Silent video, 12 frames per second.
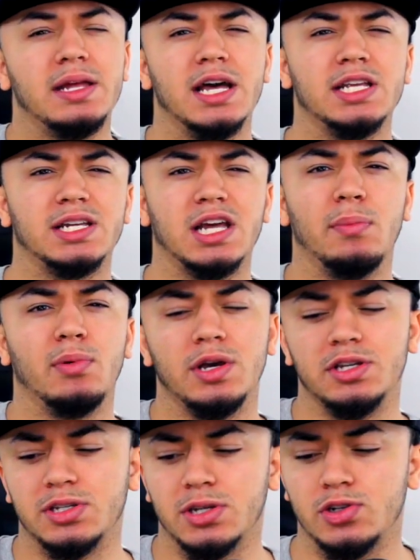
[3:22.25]
He has a couple
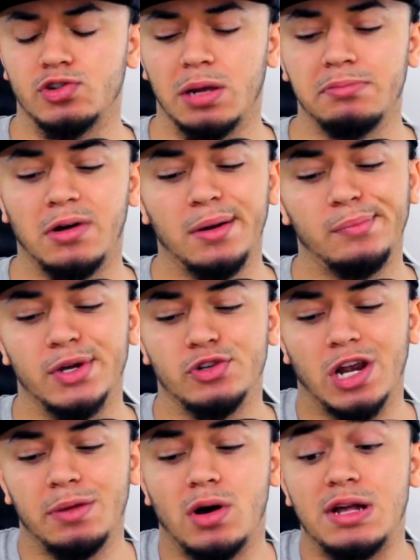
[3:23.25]
inches on Draymond, but
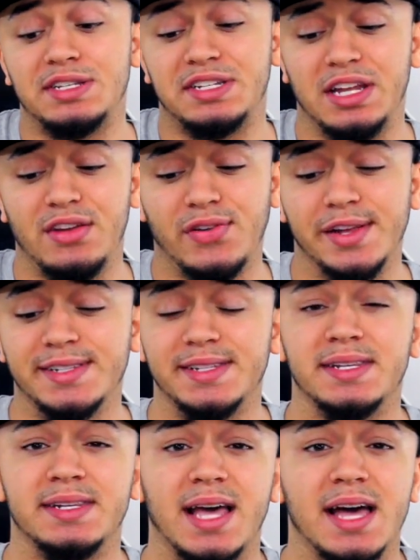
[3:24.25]
Draymond's defense
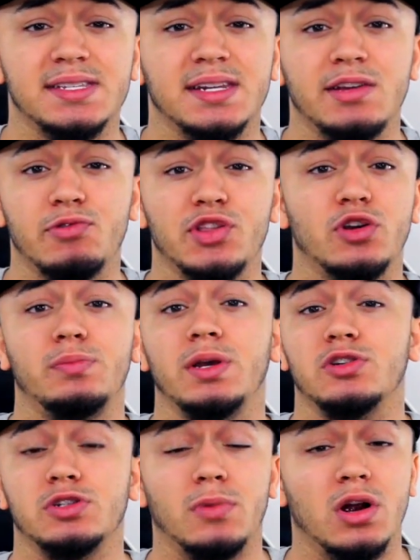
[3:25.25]
and tenacity, whether it be
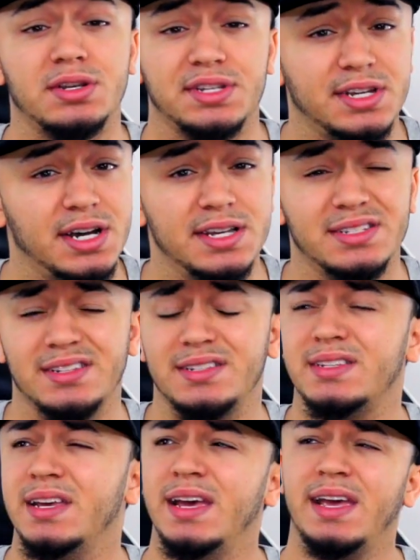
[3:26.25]
on DeMarcus
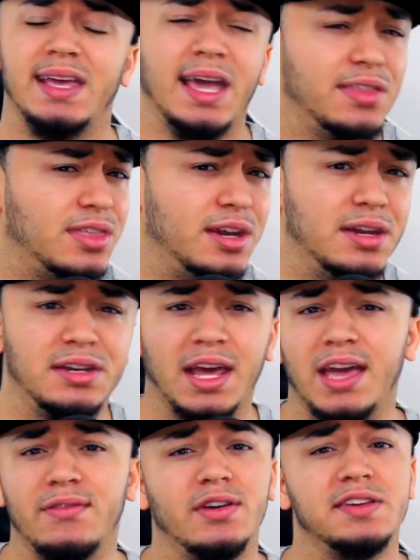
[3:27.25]
Cousins, Anthony
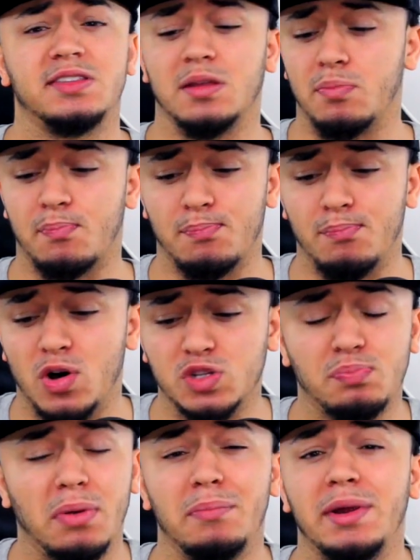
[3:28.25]
Davis, the
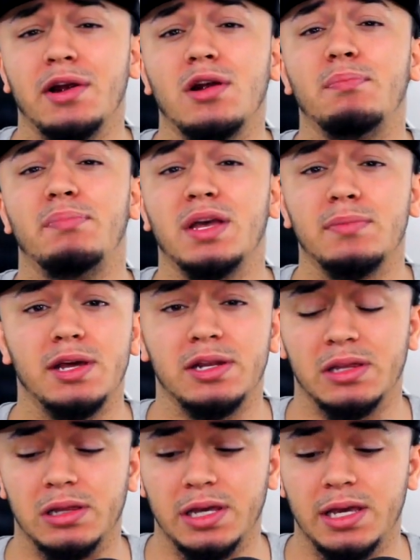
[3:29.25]
most premier big man
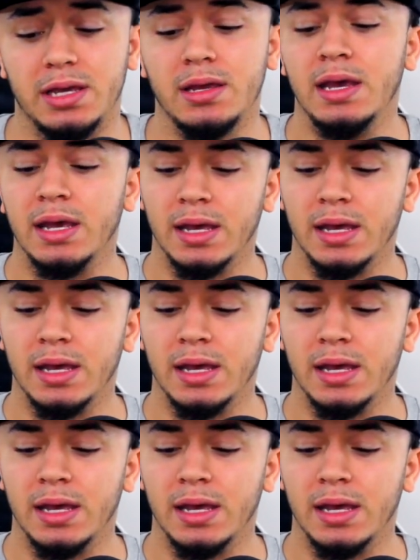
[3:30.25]
in the league,